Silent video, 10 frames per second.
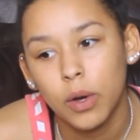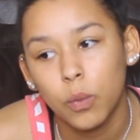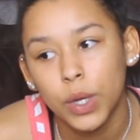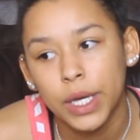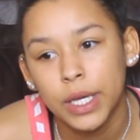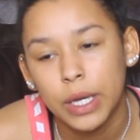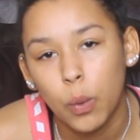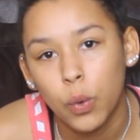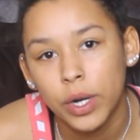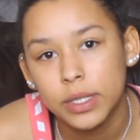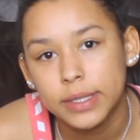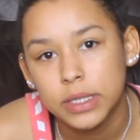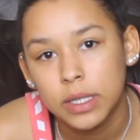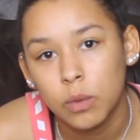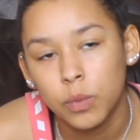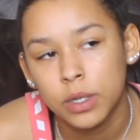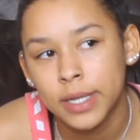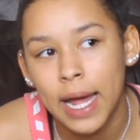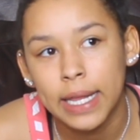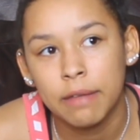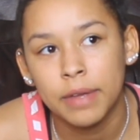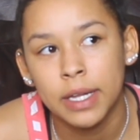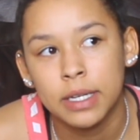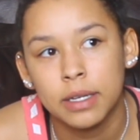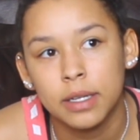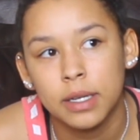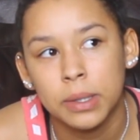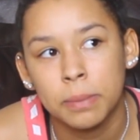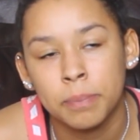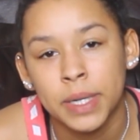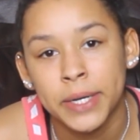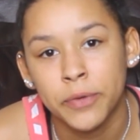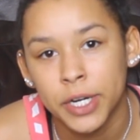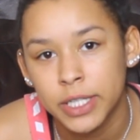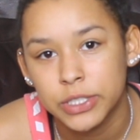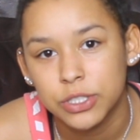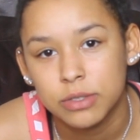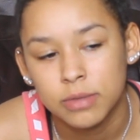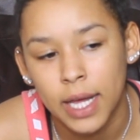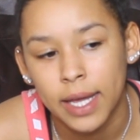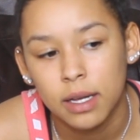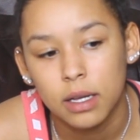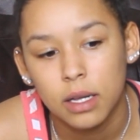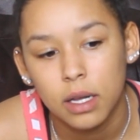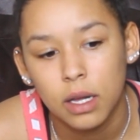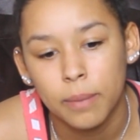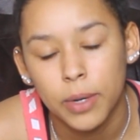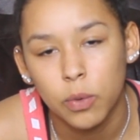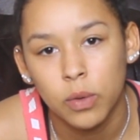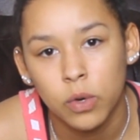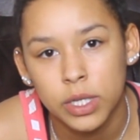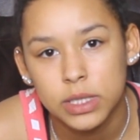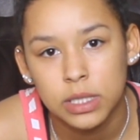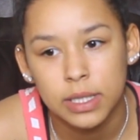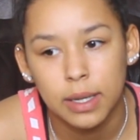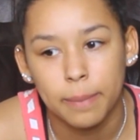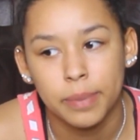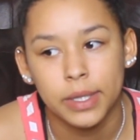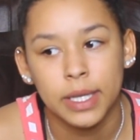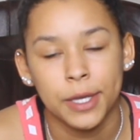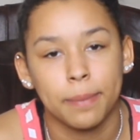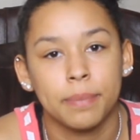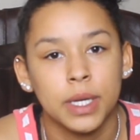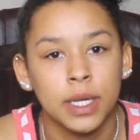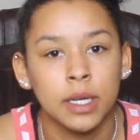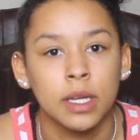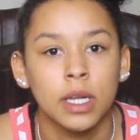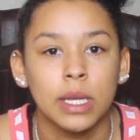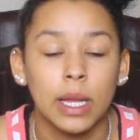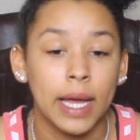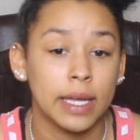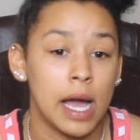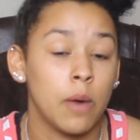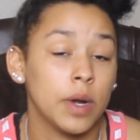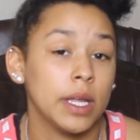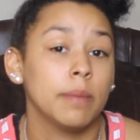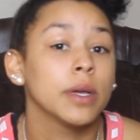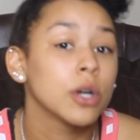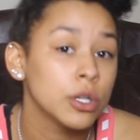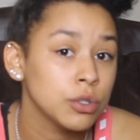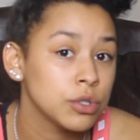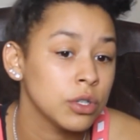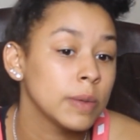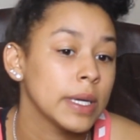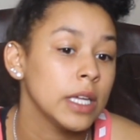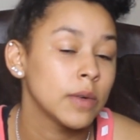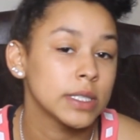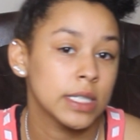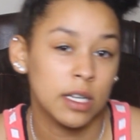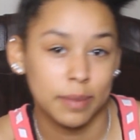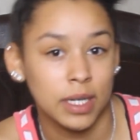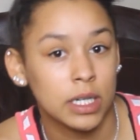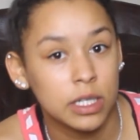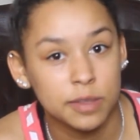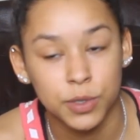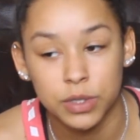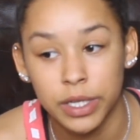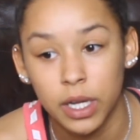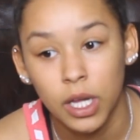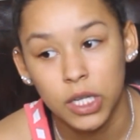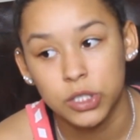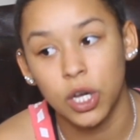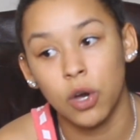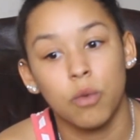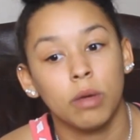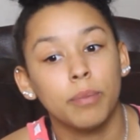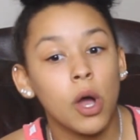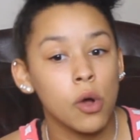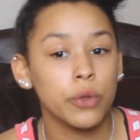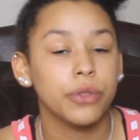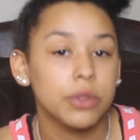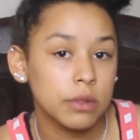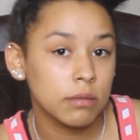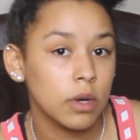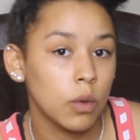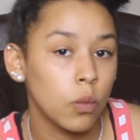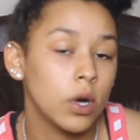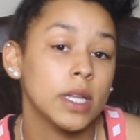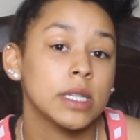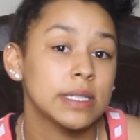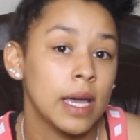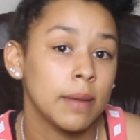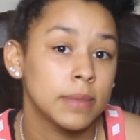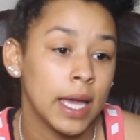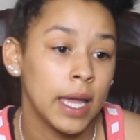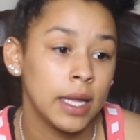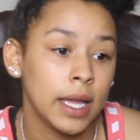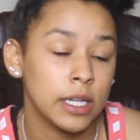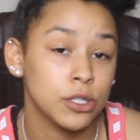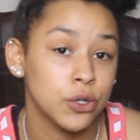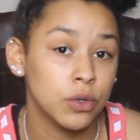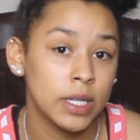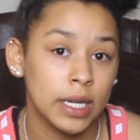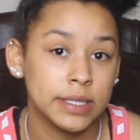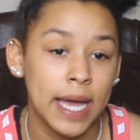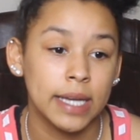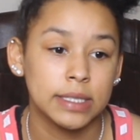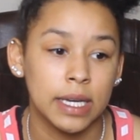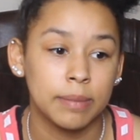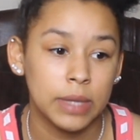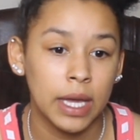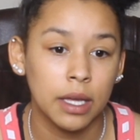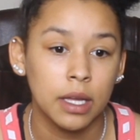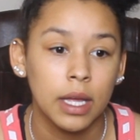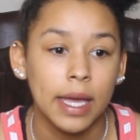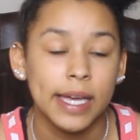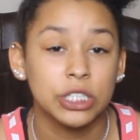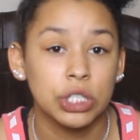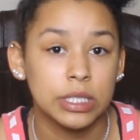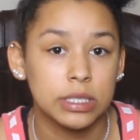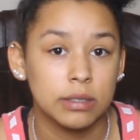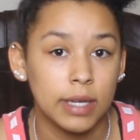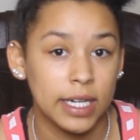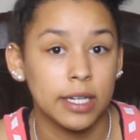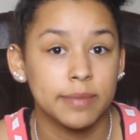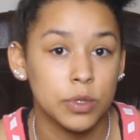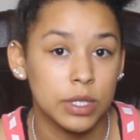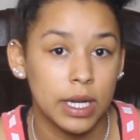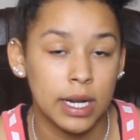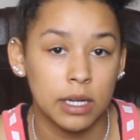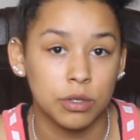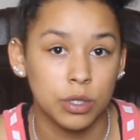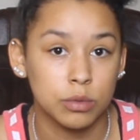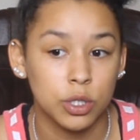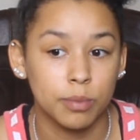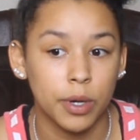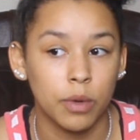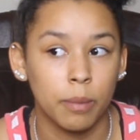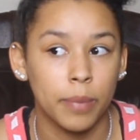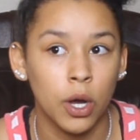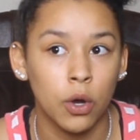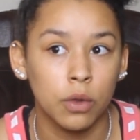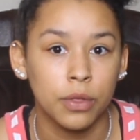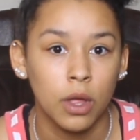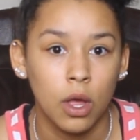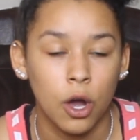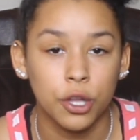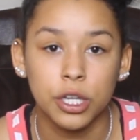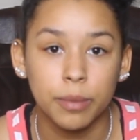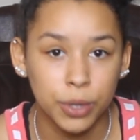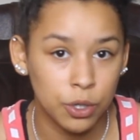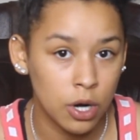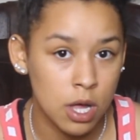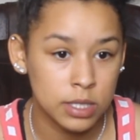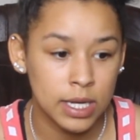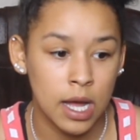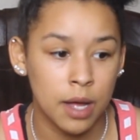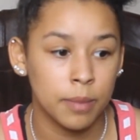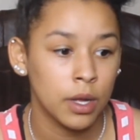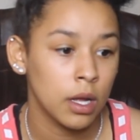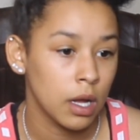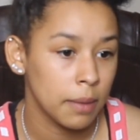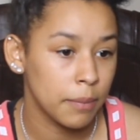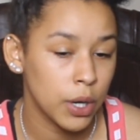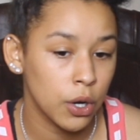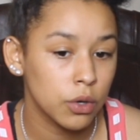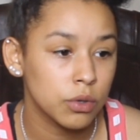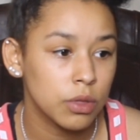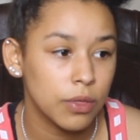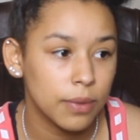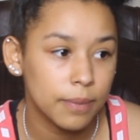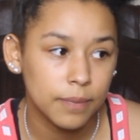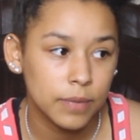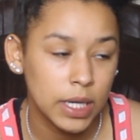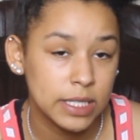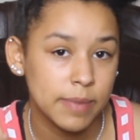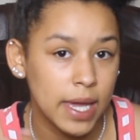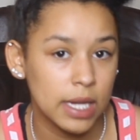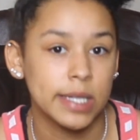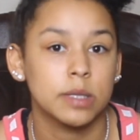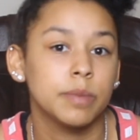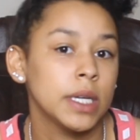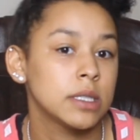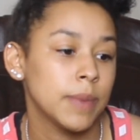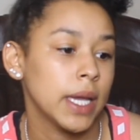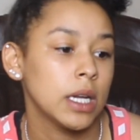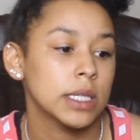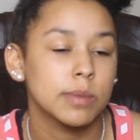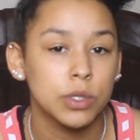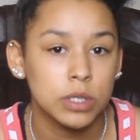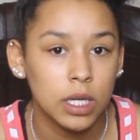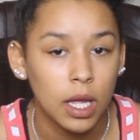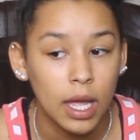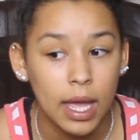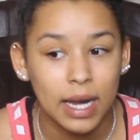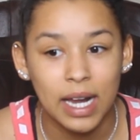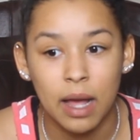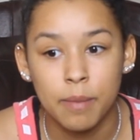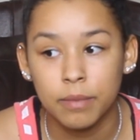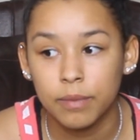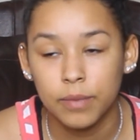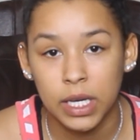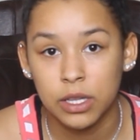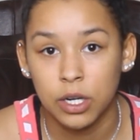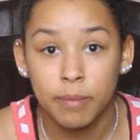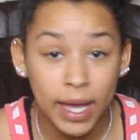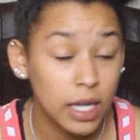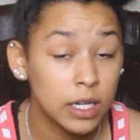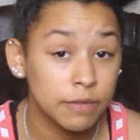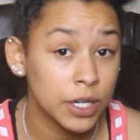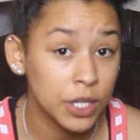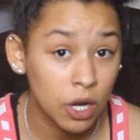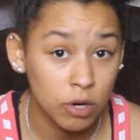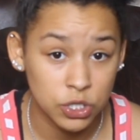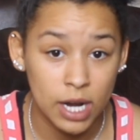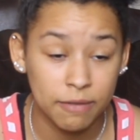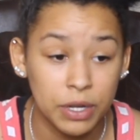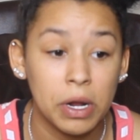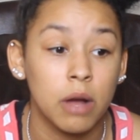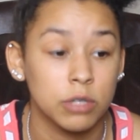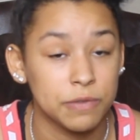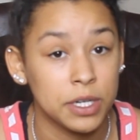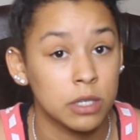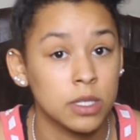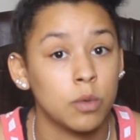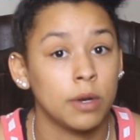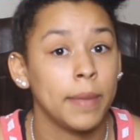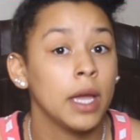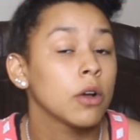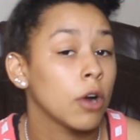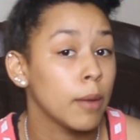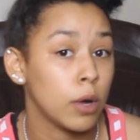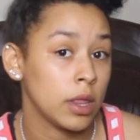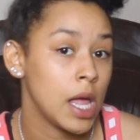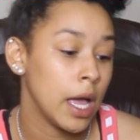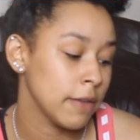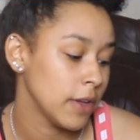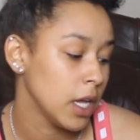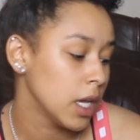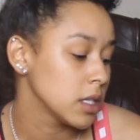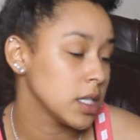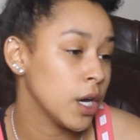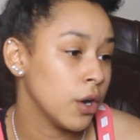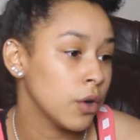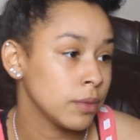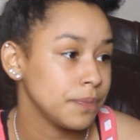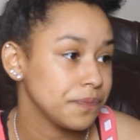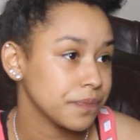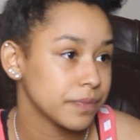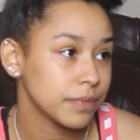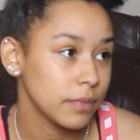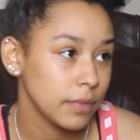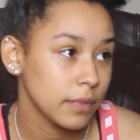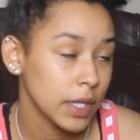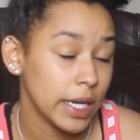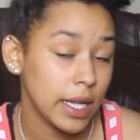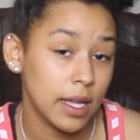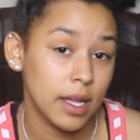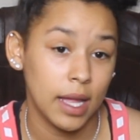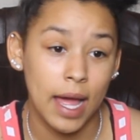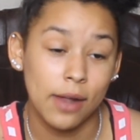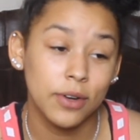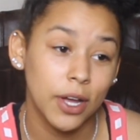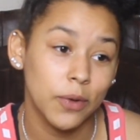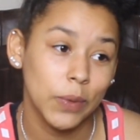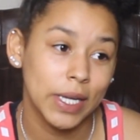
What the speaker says: We want, not even be rich, like, but we want to get big. Like, I want to get big on YouTube. He wants to get big in his music. So we both want the same thing and do the exact same thing. It's just he does music and I do YouTube. But we both on the computer all the time. Both he's making his beats, making his music. And I'm either making a video or trying to figure out which videos I want to make or I'm on live. So I don't know.